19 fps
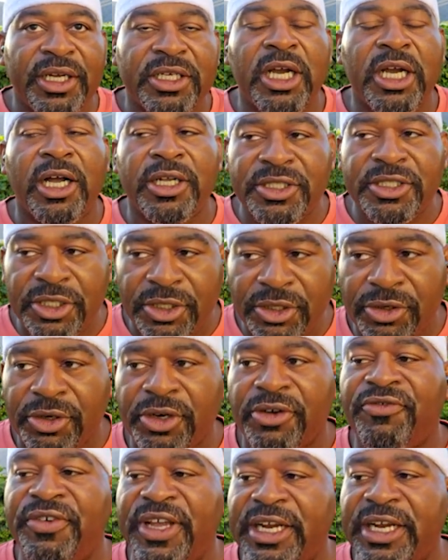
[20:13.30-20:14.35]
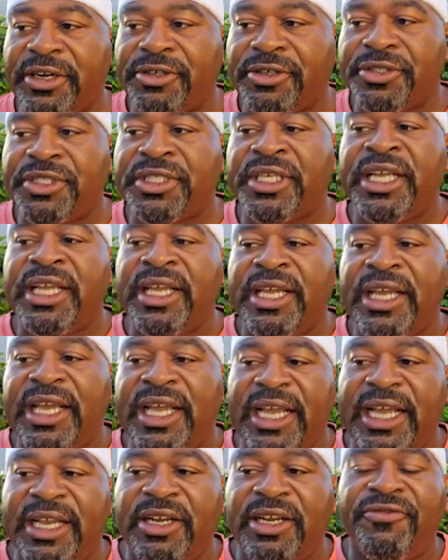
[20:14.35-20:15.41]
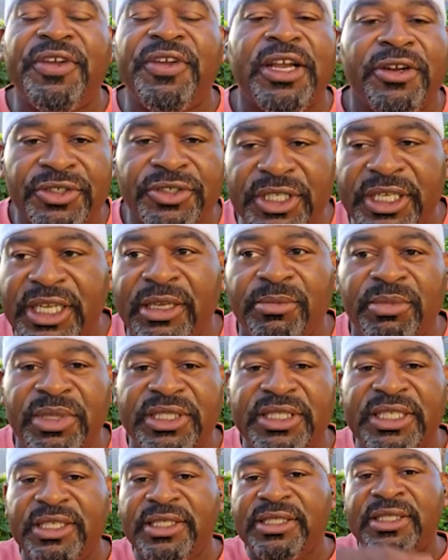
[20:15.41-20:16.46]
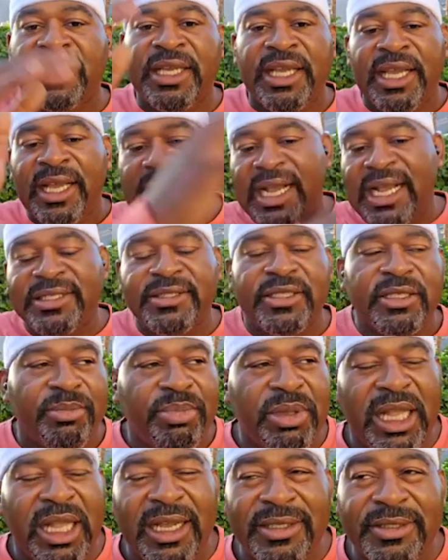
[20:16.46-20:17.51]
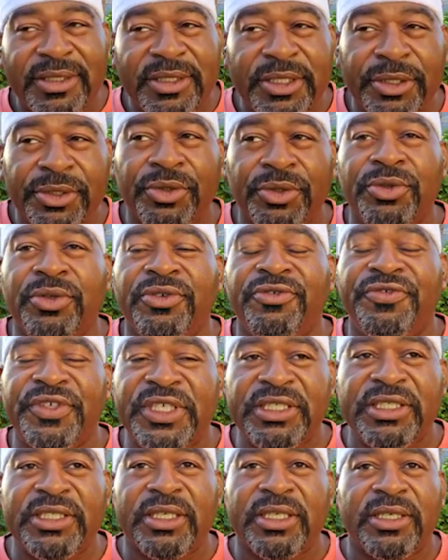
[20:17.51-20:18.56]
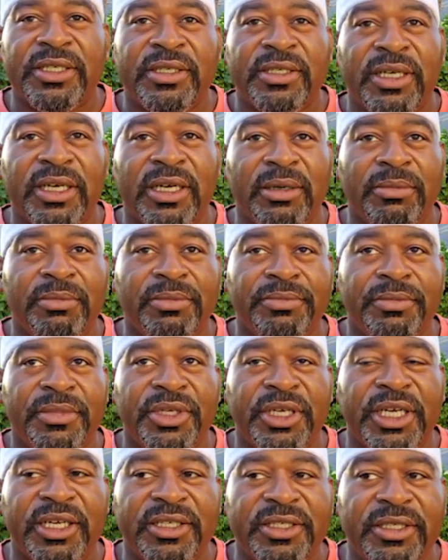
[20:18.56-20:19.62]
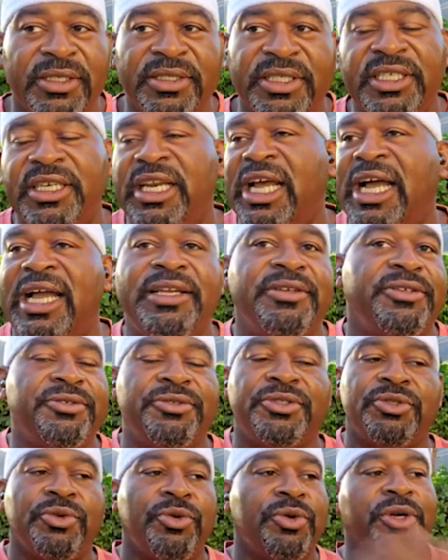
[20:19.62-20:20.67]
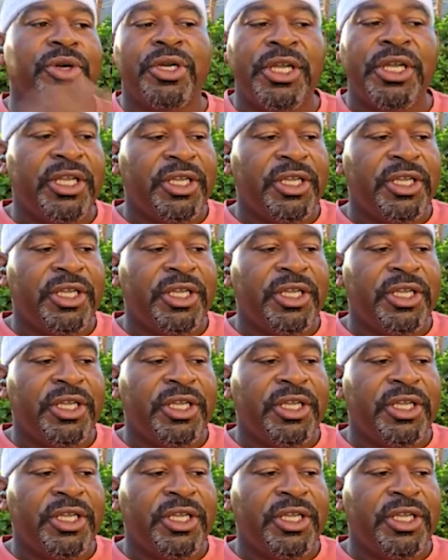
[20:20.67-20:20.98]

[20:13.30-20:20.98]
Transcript: consular affairs and affairs at embassies as it applies to visa denials or